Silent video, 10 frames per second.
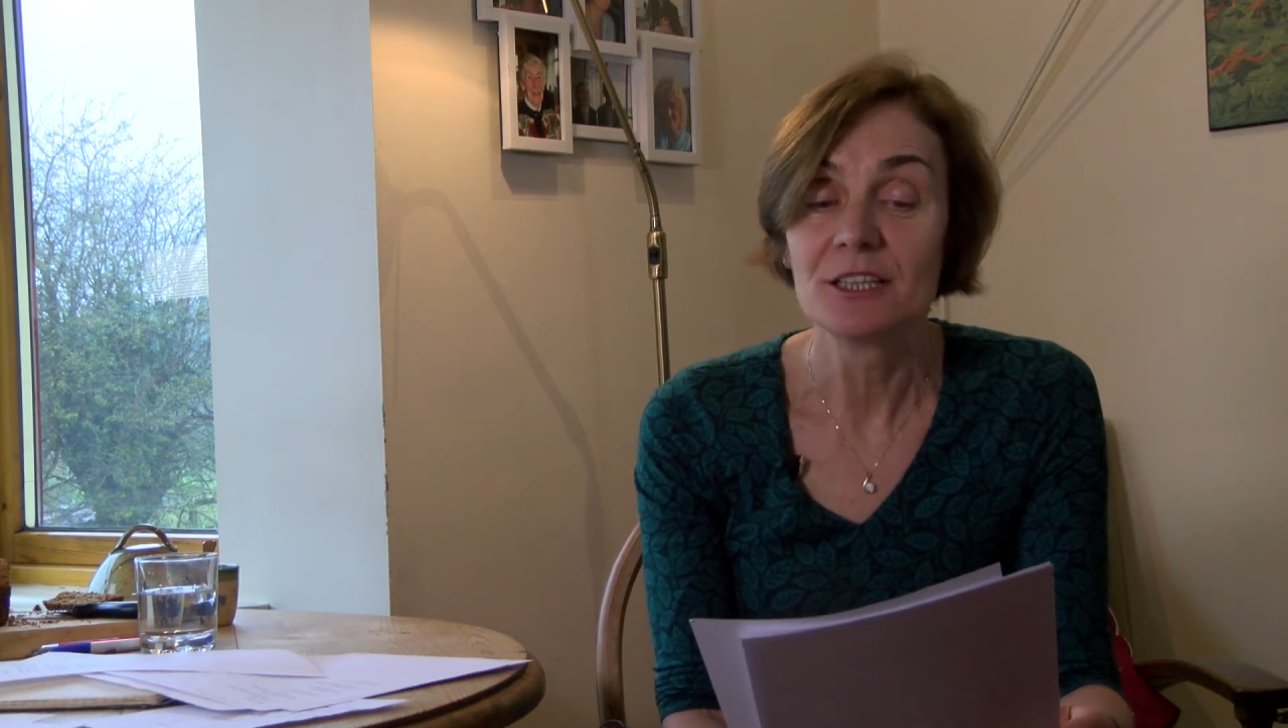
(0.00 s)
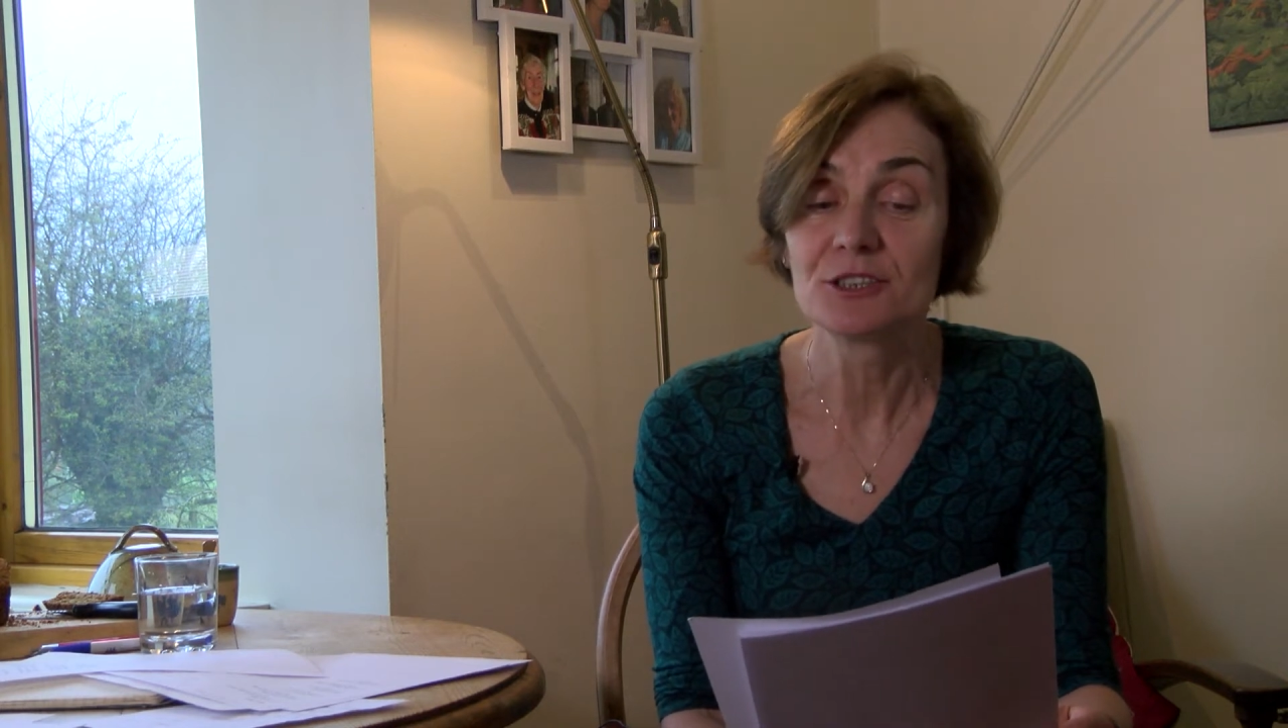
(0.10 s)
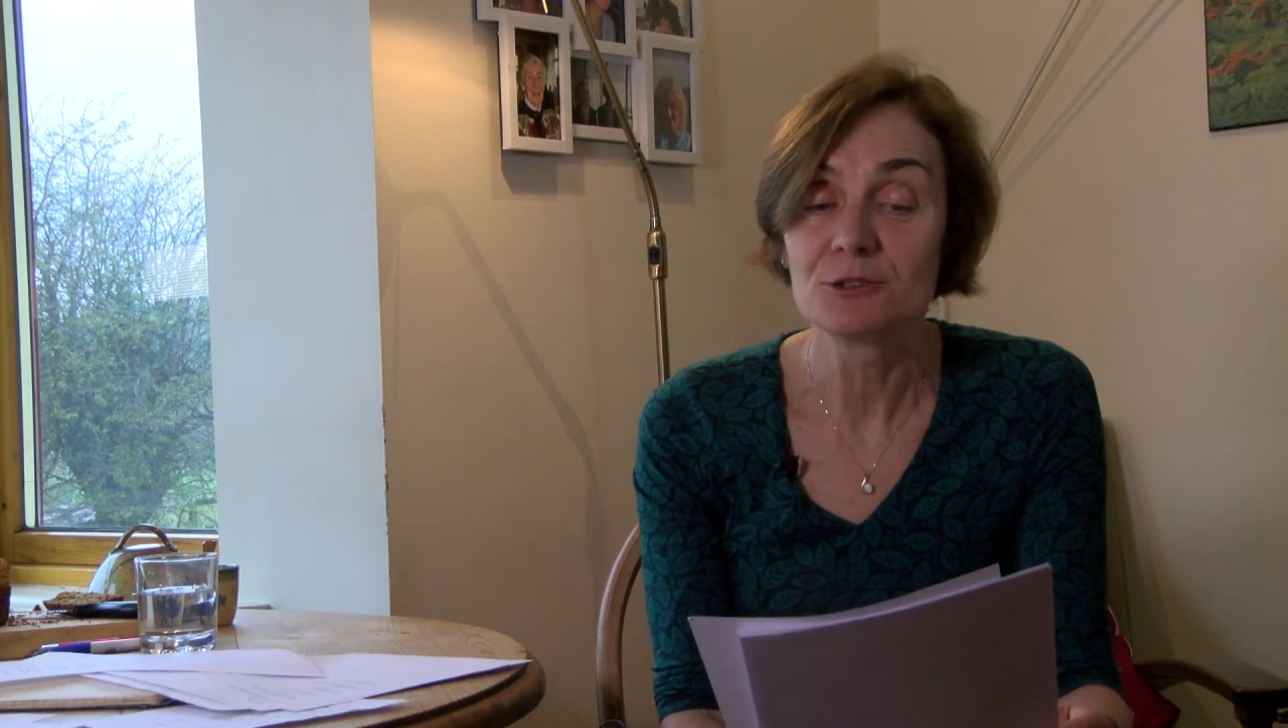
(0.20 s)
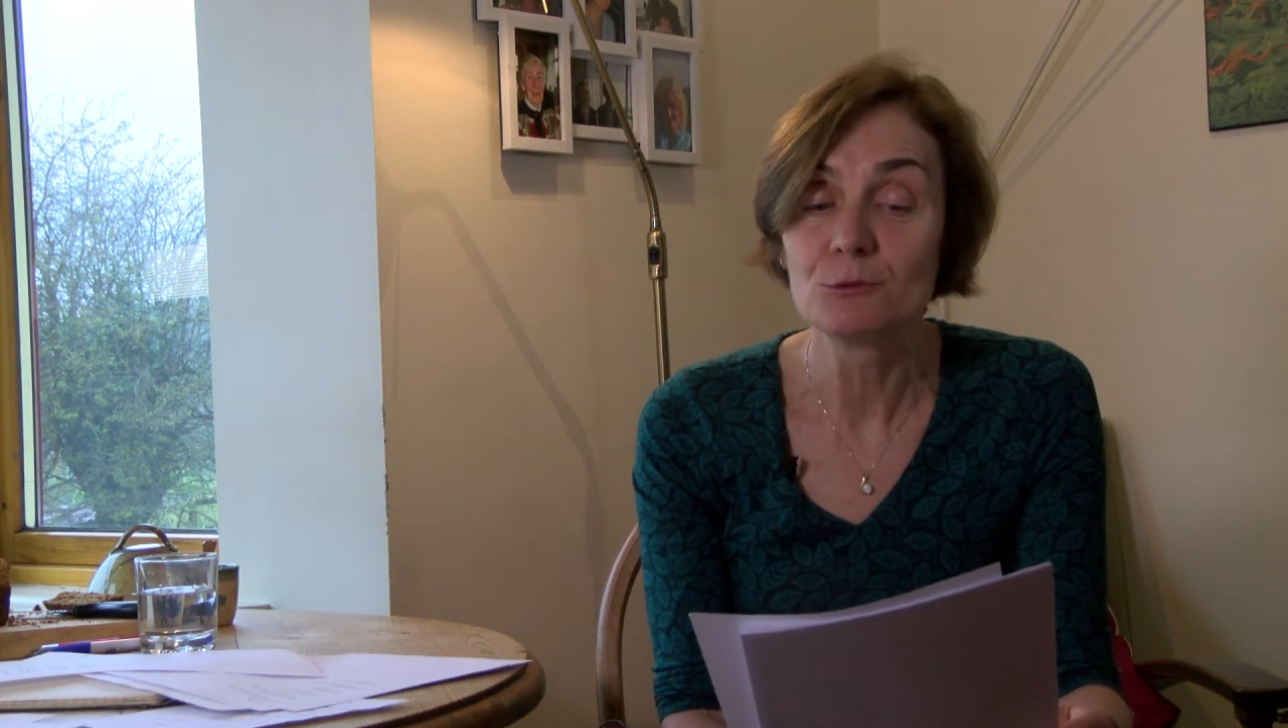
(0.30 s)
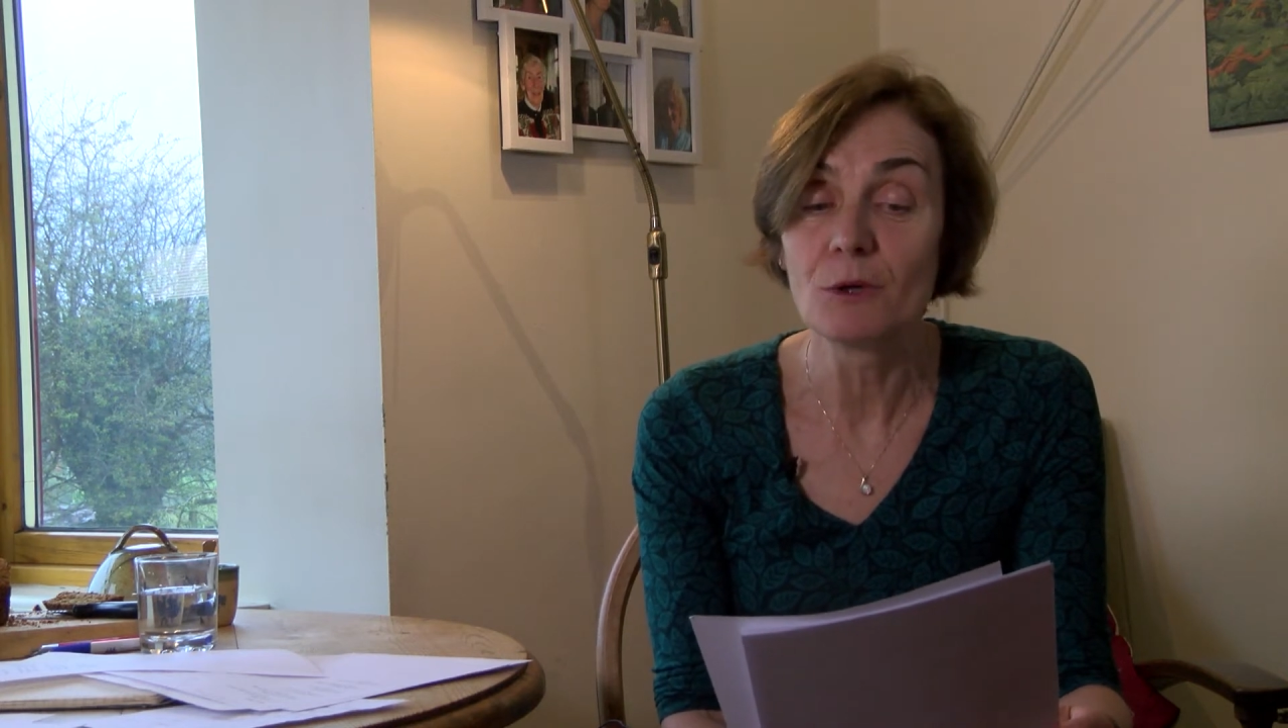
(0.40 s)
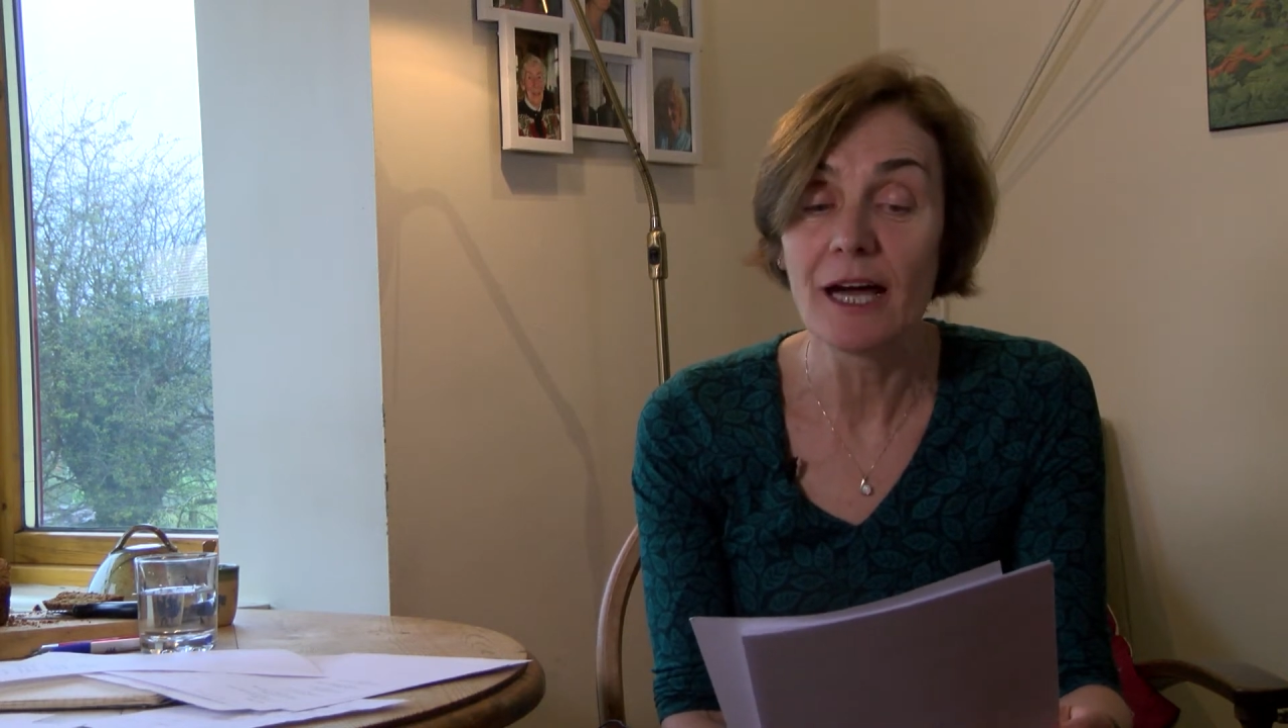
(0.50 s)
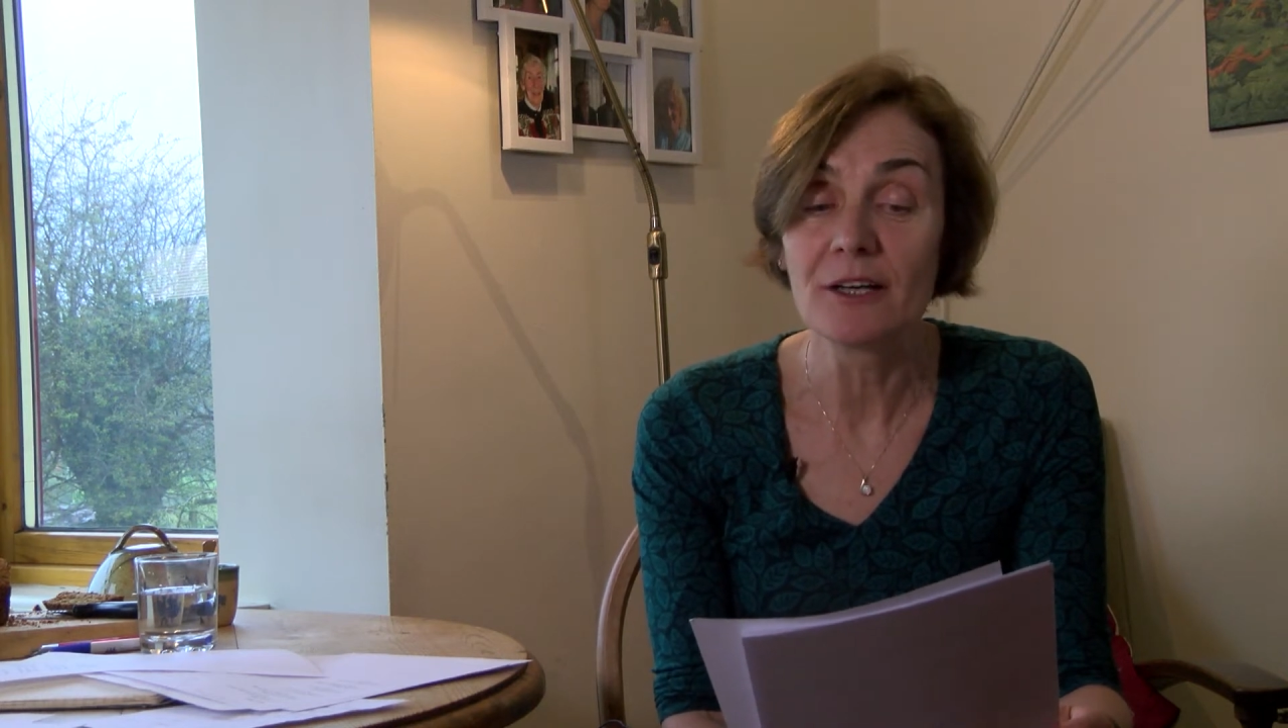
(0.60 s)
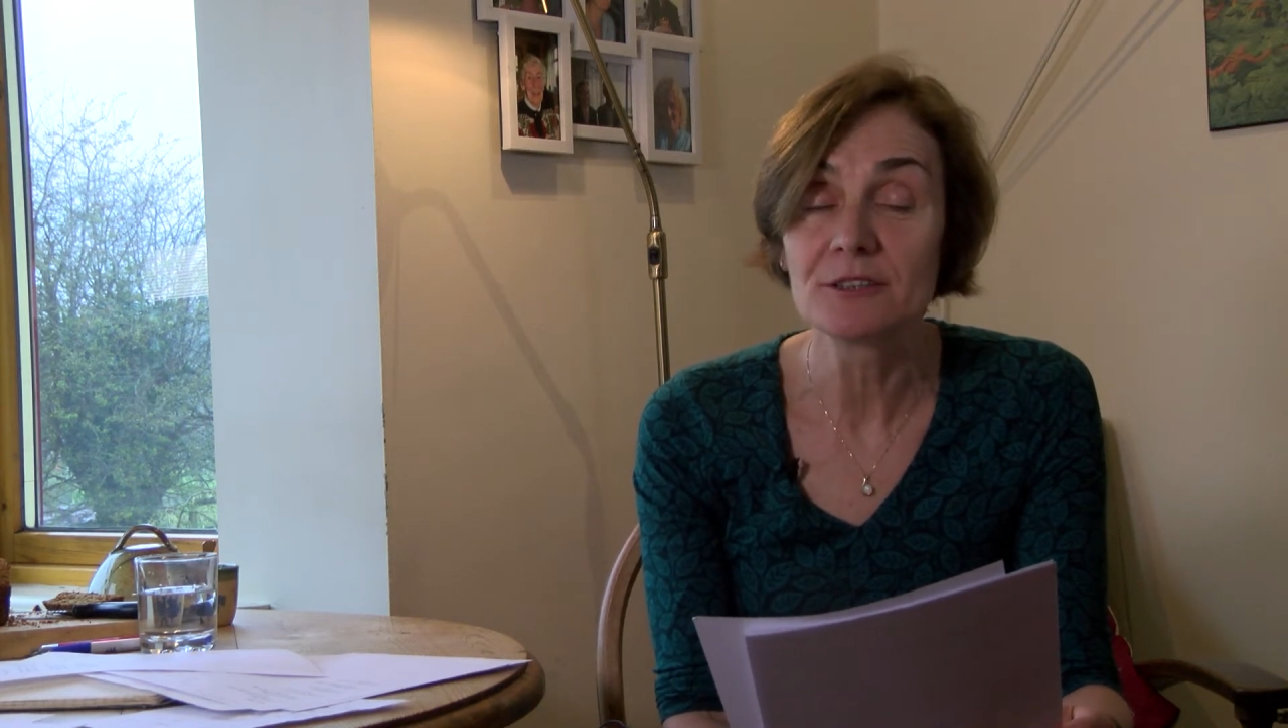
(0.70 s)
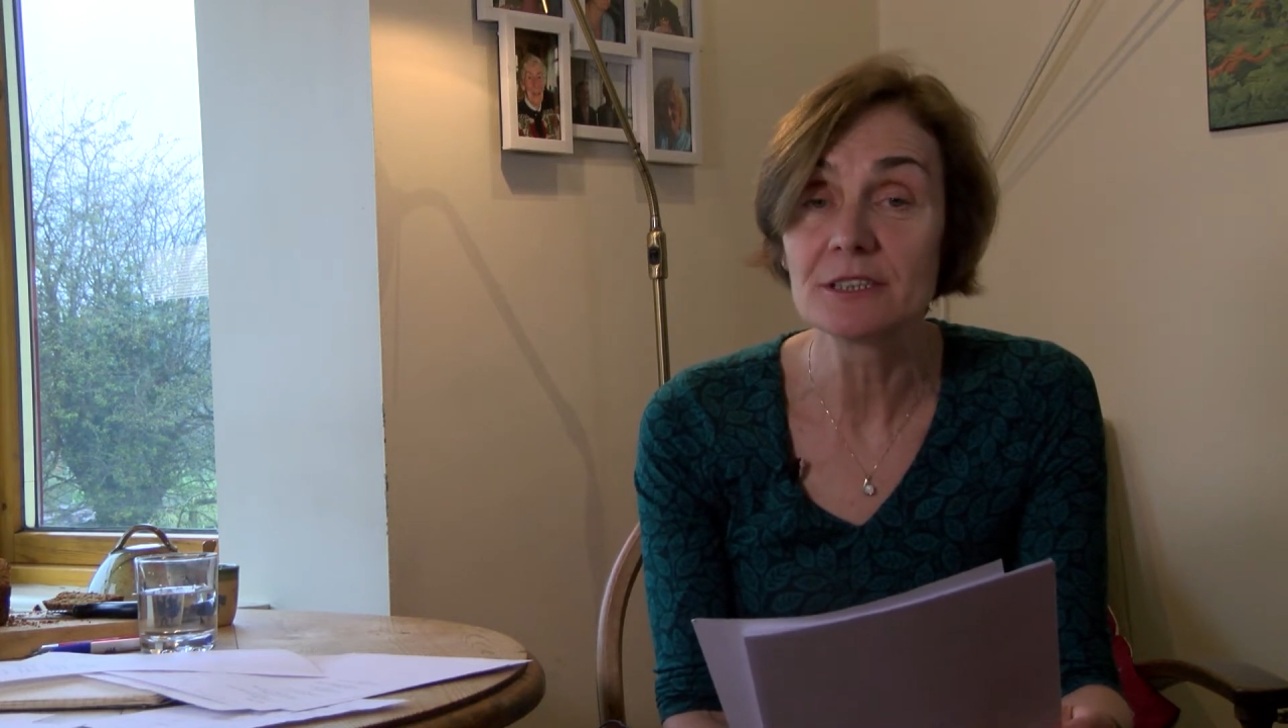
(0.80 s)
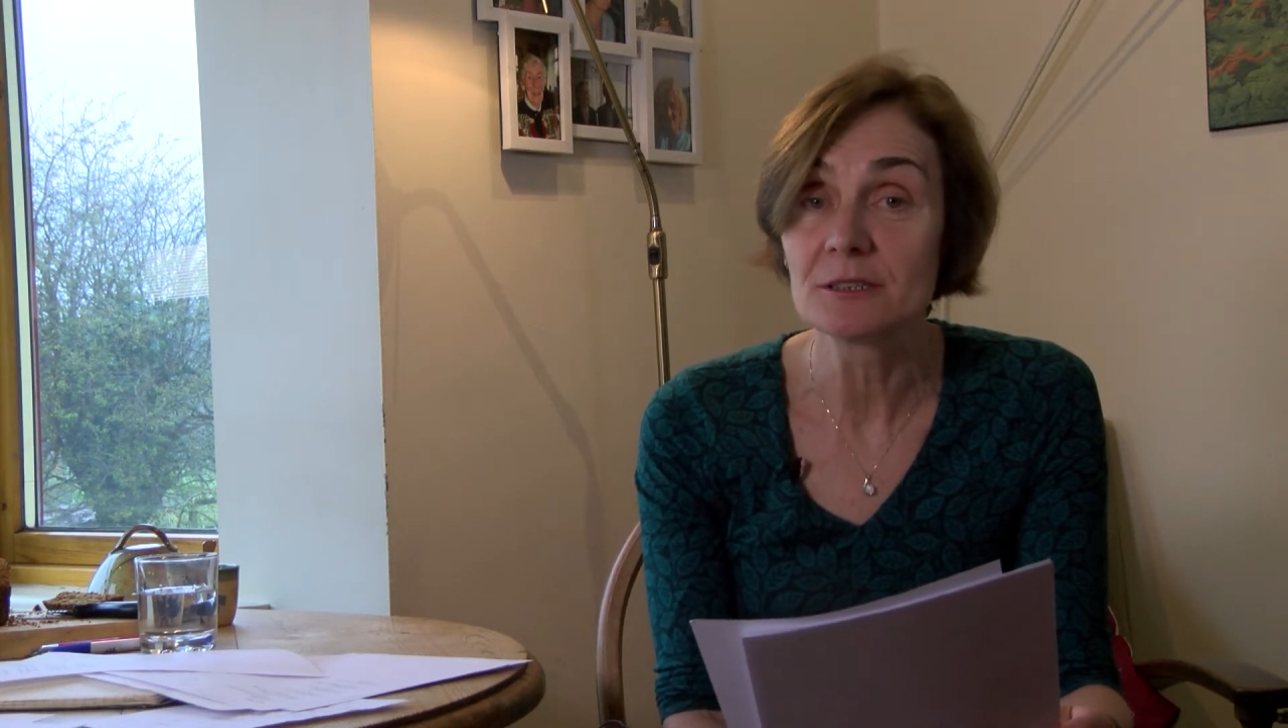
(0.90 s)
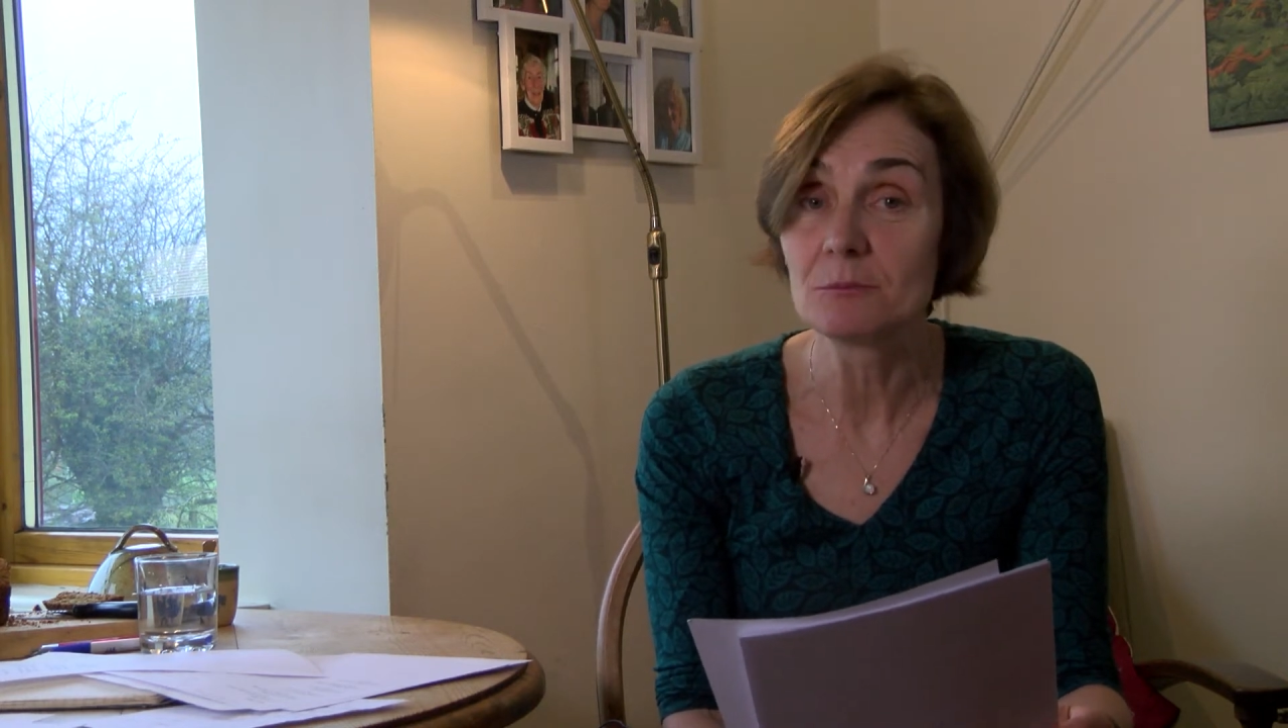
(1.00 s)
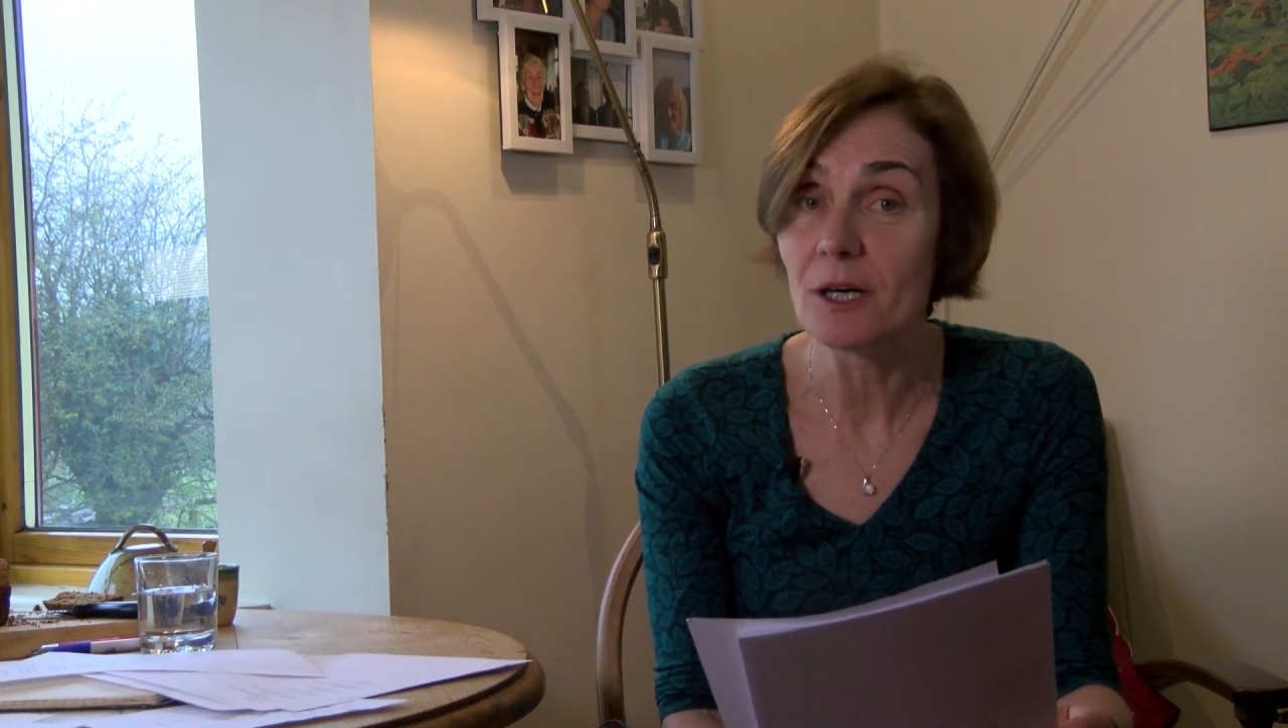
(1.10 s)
to rounded